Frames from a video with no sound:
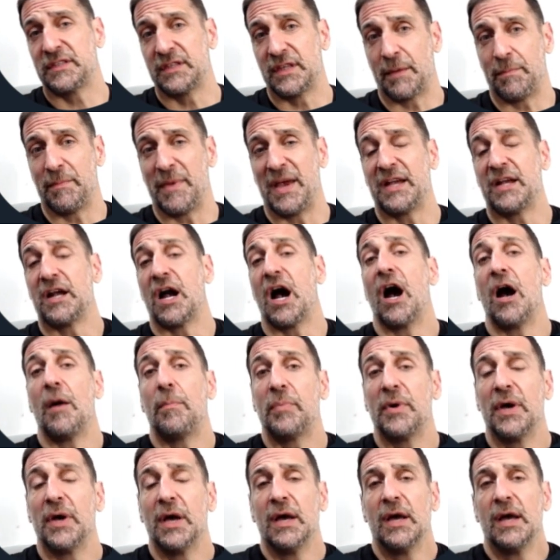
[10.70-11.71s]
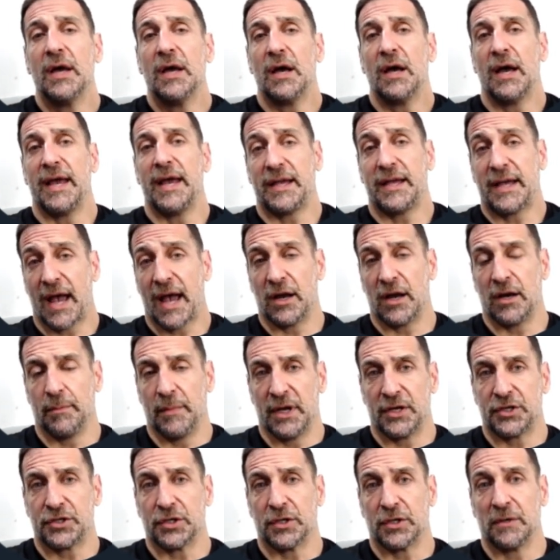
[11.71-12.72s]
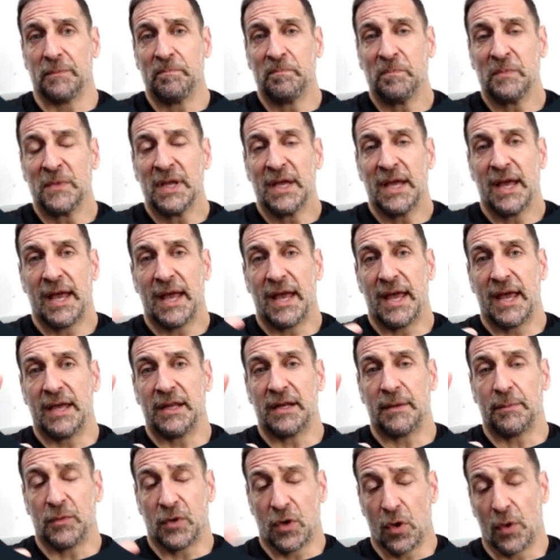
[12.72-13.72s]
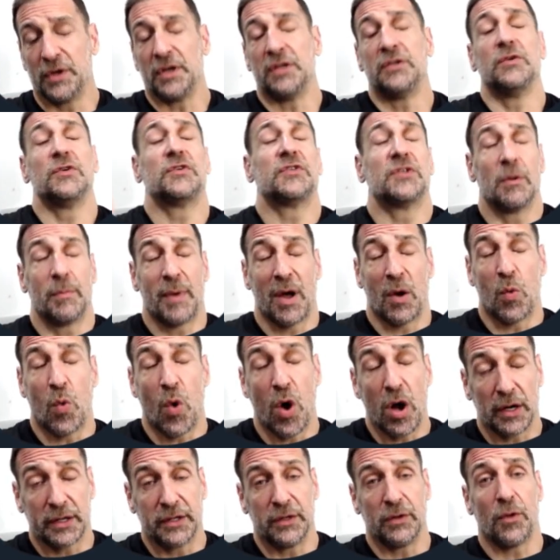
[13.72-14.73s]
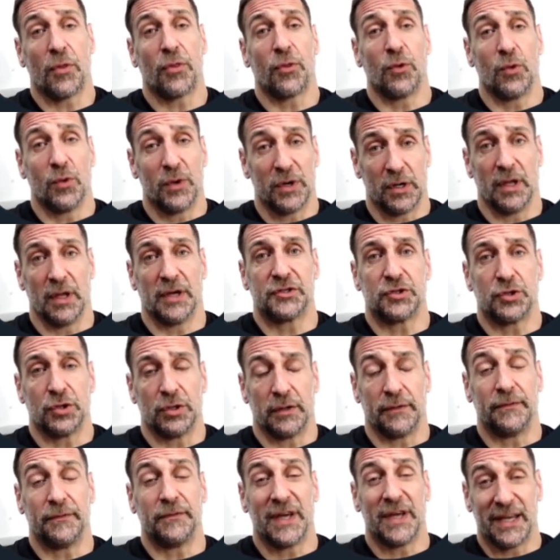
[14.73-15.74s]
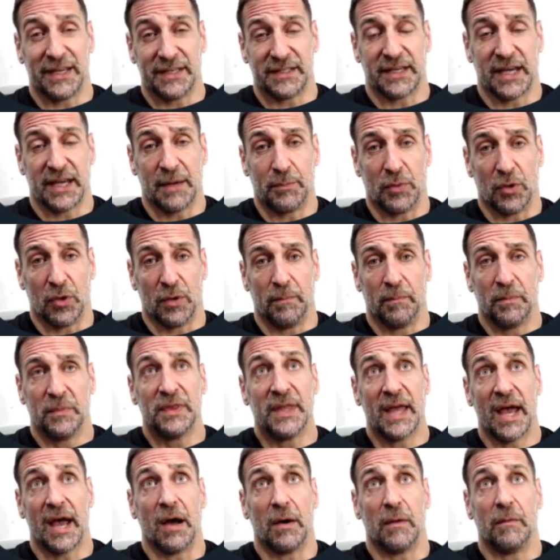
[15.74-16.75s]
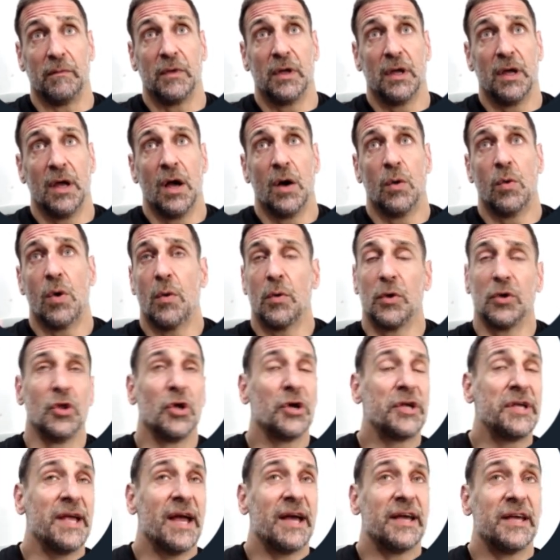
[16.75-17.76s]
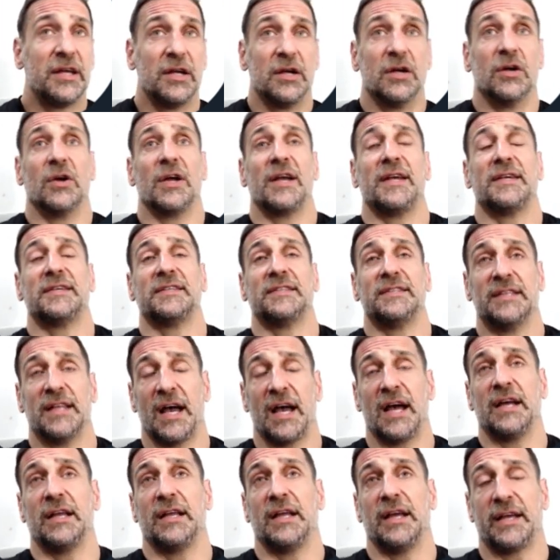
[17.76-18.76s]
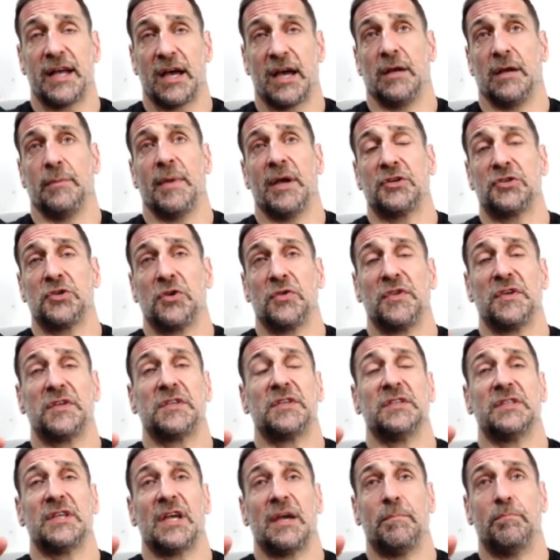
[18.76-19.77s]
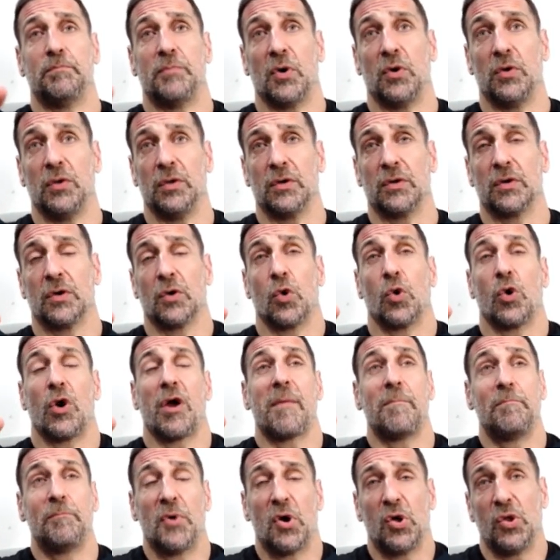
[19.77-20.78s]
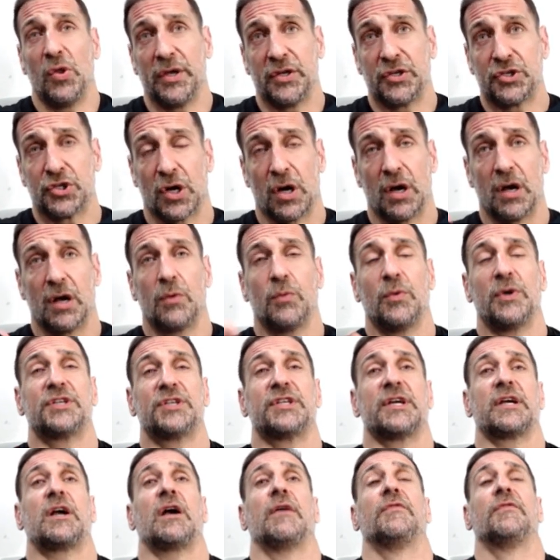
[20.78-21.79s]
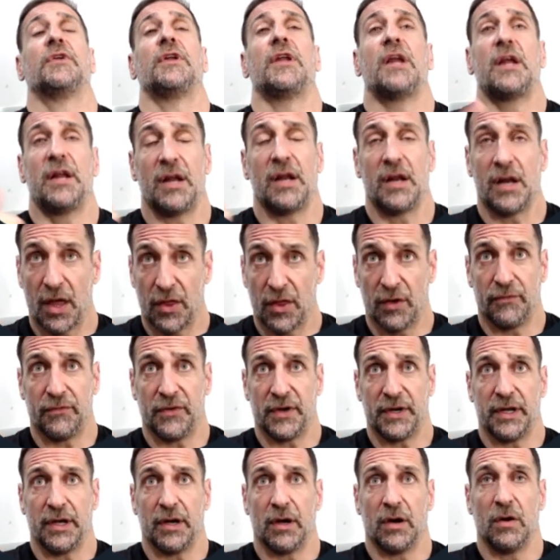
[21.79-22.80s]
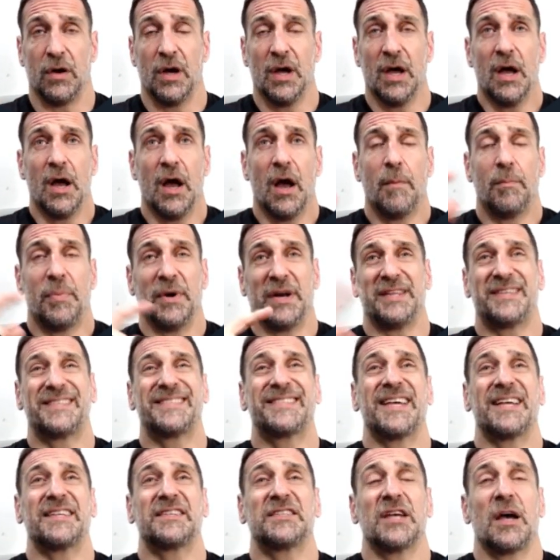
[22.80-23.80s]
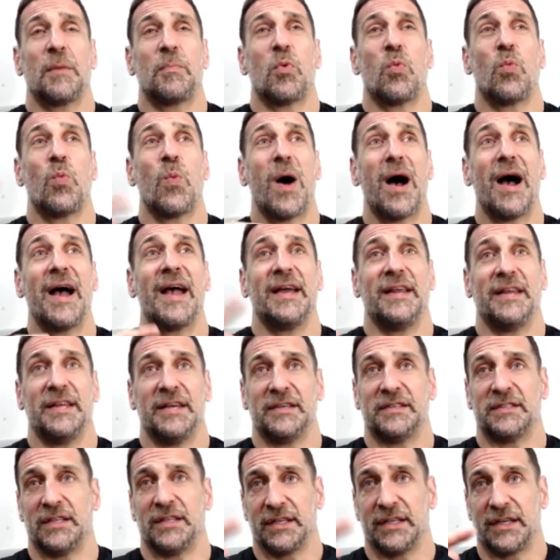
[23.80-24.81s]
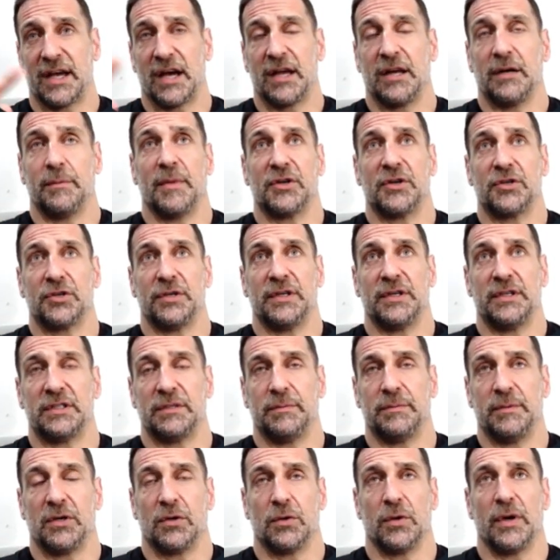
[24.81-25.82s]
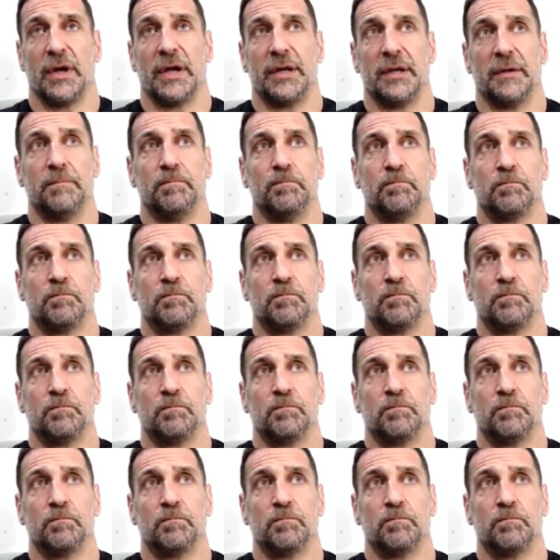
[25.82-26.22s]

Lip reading: that make up a countermeasure, and I'm going to do so by walking you through an illustrative example. Now, what we're looking at here is not a countermeasure. This is a bowler or a bowling chart, which I covered in another video, but it sets up why it is that a countermeasure needs to be created.